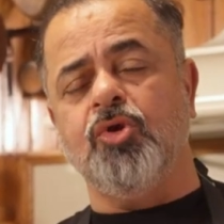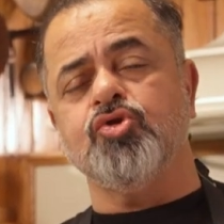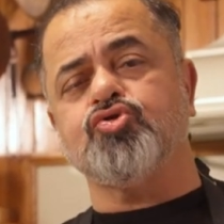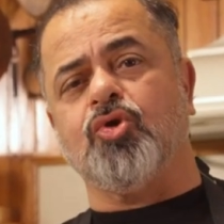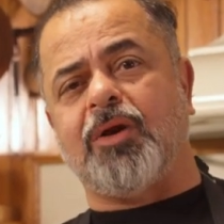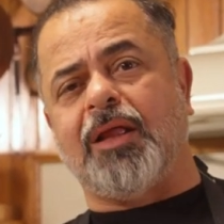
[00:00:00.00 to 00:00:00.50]

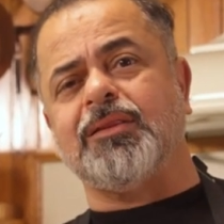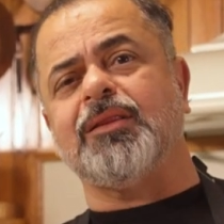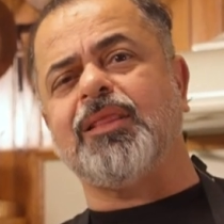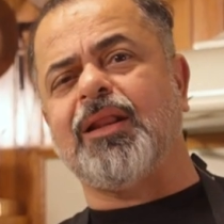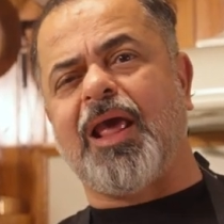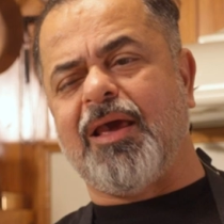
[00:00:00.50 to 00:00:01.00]
So rather
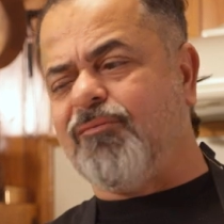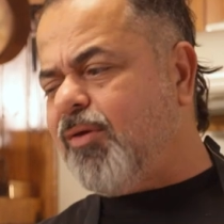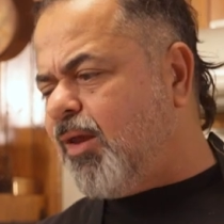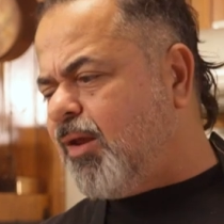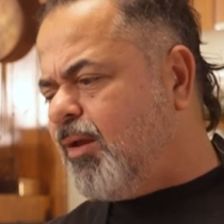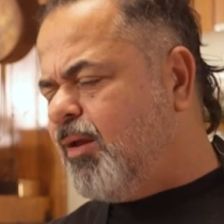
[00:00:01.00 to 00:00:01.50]
than
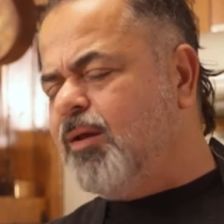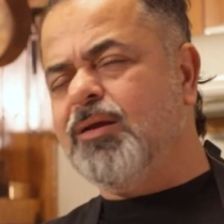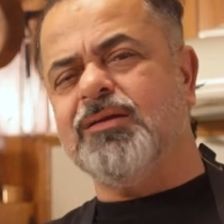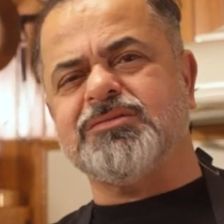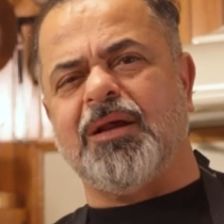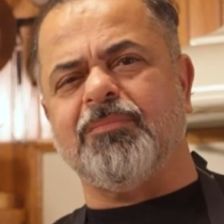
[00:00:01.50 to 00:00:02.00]
having
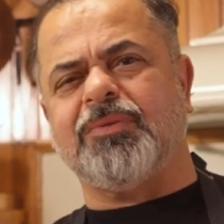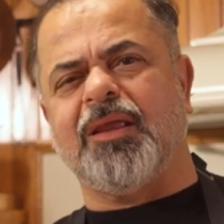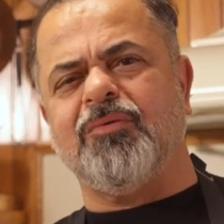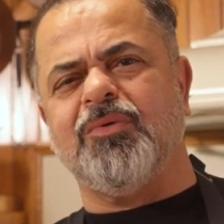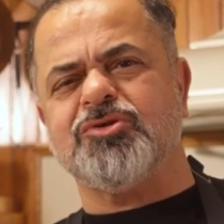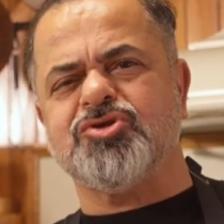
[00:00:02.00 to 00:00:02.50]

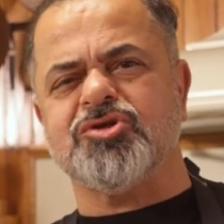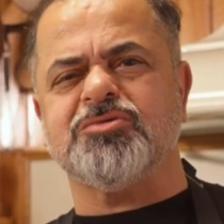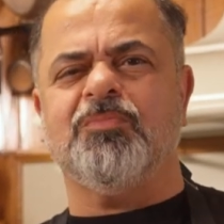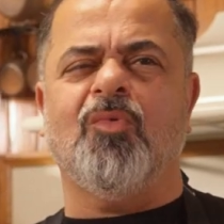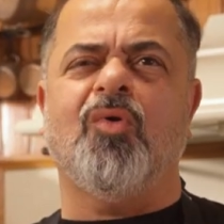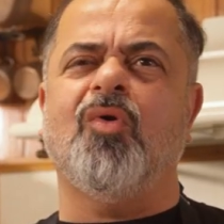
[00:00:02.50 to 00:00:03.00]
something which is
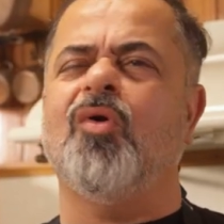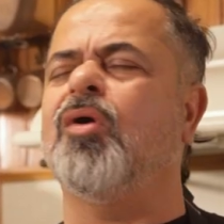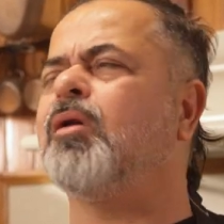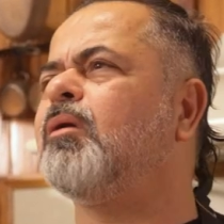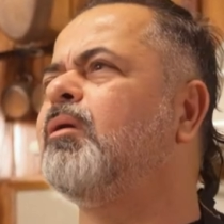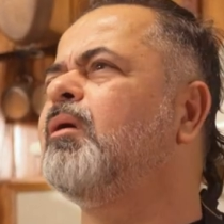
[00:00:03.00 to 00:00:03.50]

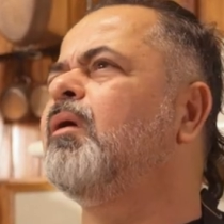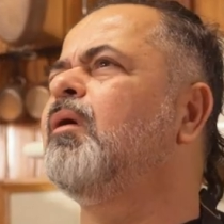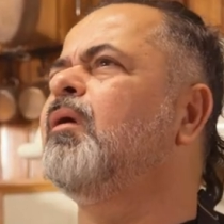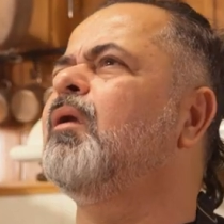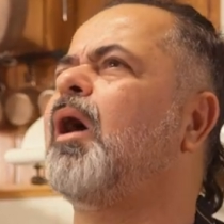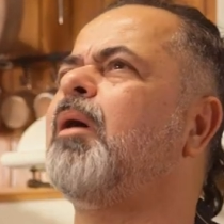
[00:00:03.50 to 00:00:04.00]
more,
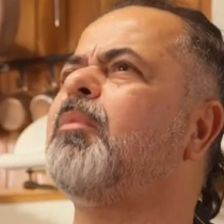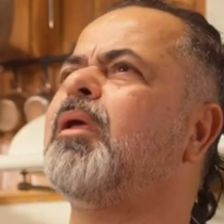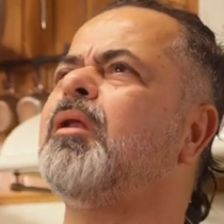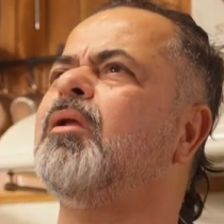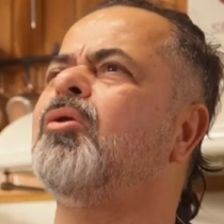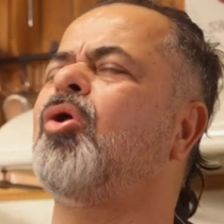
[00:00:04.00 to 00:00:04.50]
I
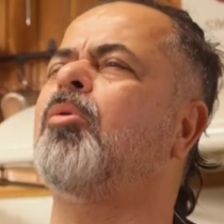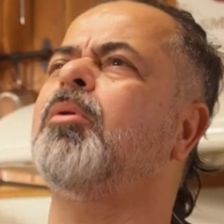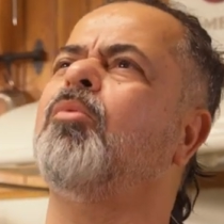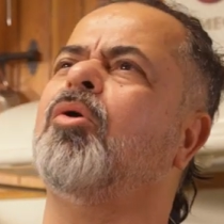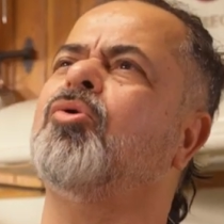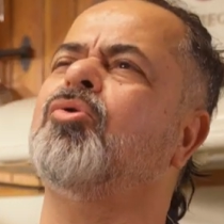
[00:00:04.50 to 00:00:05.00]
mean, normally
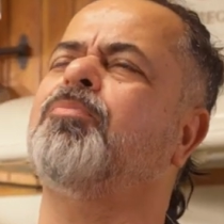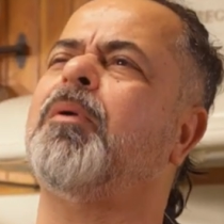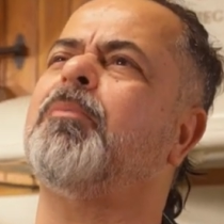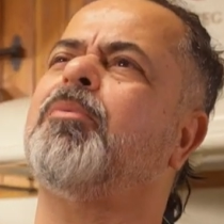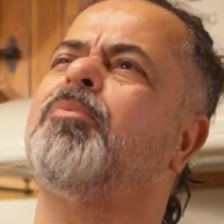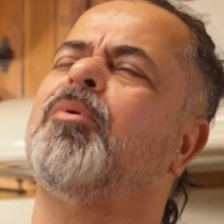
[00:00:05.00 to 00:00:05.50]
what do
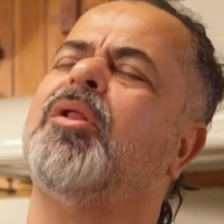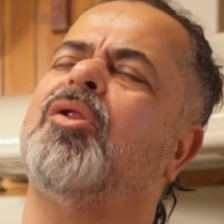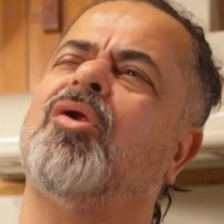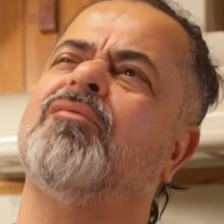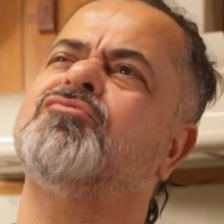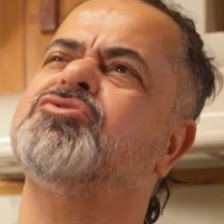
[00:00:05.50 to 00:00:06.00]
people put a
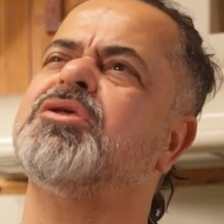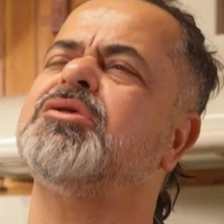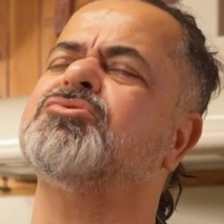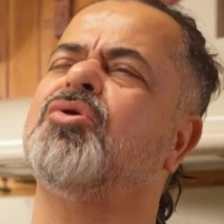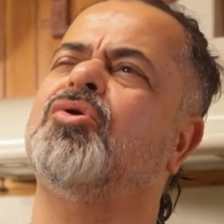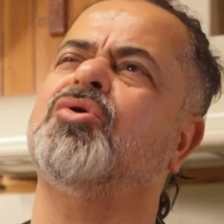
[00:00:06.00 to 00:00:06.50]
lot of
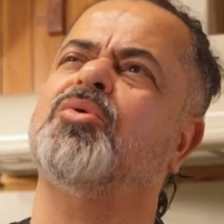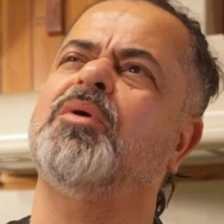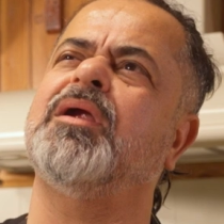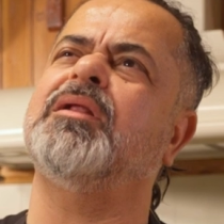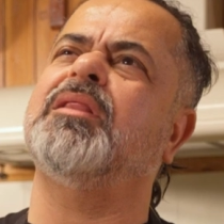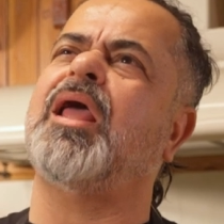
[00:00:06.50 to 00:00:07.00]
cheese onto
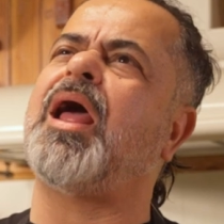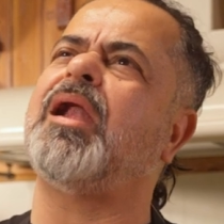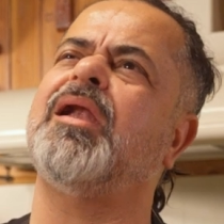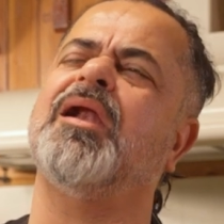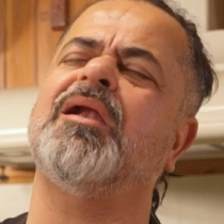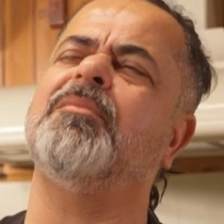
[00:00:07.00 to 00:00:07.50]
it, they add
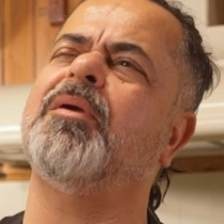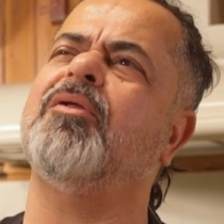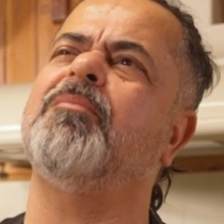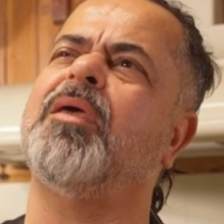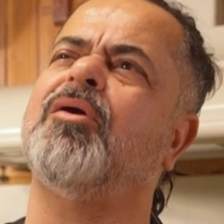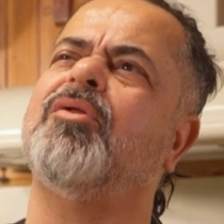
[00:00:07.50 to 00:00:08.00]
a little bit
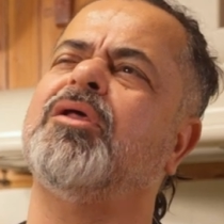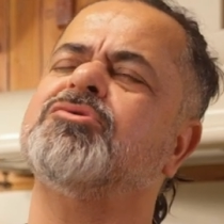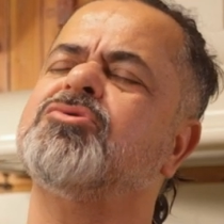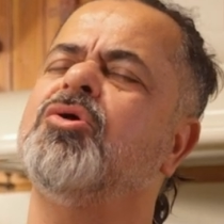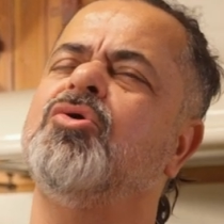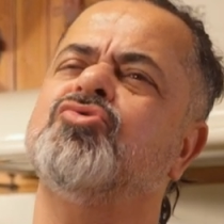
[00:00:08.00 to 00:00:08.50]
of
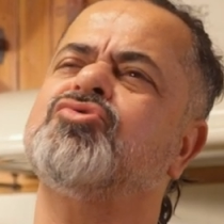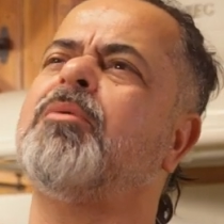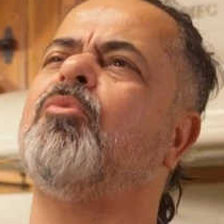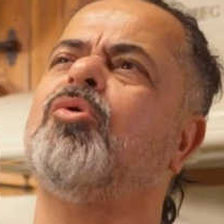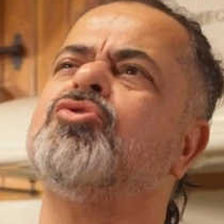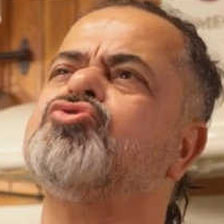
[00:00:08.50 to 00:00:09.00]
mayonnaise. So
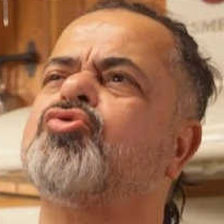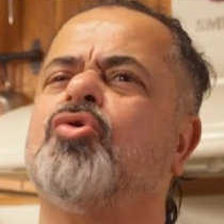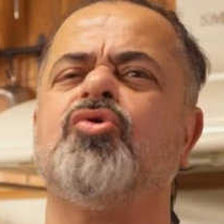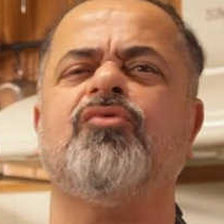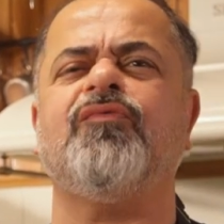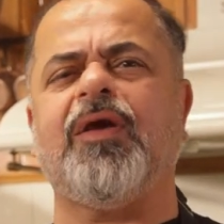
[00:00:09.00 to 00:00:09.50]
I'm going to show
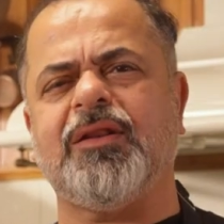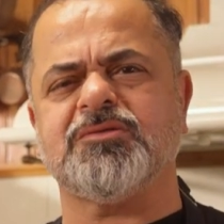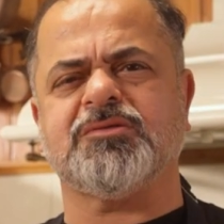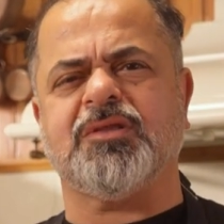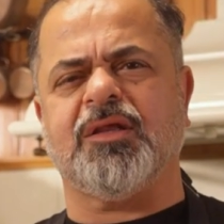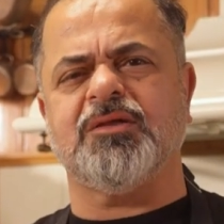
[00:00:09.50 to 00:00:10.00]
you
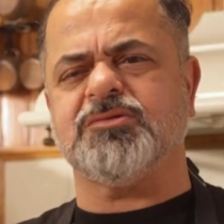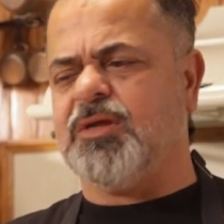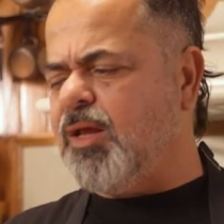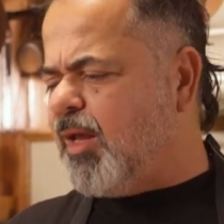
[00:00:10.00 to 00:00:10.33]
various things.